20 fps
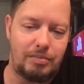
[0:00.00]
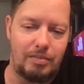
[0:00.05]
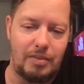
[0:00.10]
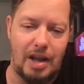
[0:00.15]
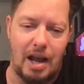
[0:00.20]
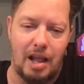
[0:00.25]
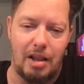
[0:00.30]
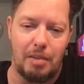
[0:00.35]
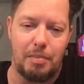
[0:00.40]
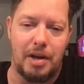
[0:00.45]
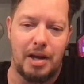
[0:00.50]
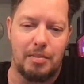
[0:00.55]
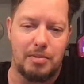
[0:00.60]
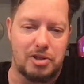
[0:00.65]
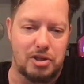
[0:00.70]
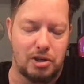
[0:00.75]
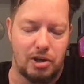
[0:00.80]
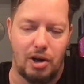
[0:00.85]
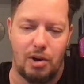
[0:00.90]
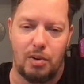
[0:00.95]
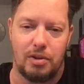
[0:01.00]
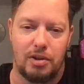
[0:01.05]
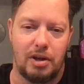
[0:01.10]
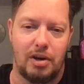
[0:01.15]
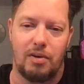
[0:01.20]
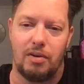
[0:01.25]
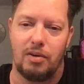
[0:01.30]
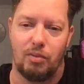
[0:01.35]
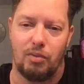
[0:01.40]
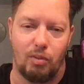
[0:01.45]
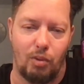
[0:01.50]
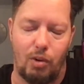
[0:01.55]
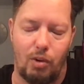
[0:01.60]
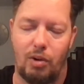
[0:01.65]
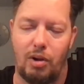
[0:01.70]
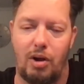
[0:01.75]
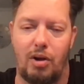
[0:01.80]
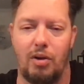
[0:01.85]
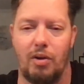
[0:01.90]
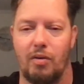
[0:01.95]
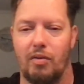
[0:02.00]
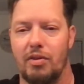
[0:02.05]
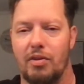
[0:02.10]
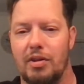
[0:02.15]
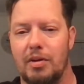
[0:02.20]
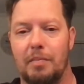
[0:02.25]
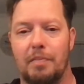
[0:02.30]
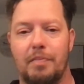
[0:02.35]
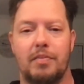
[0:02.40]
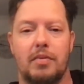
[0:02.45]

Alabama should go in there and roll all over them.